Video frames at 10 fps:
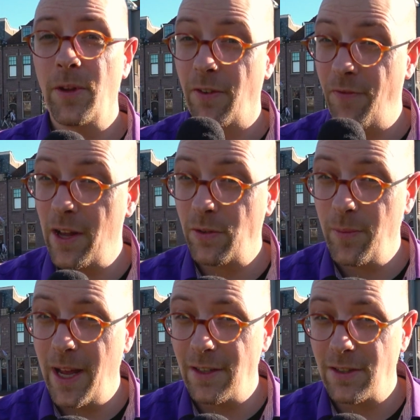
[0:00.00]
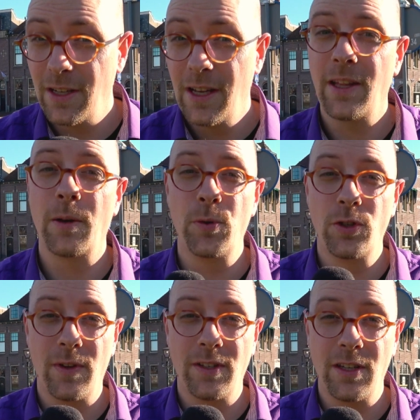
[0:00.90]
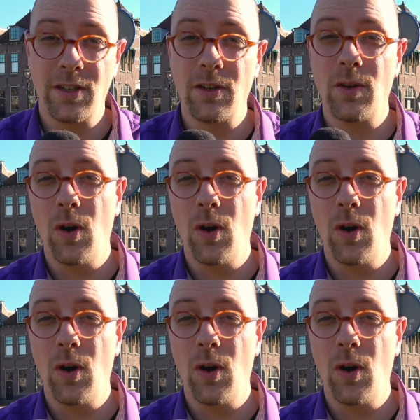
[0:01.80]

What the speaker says: But the fact remains that a push transition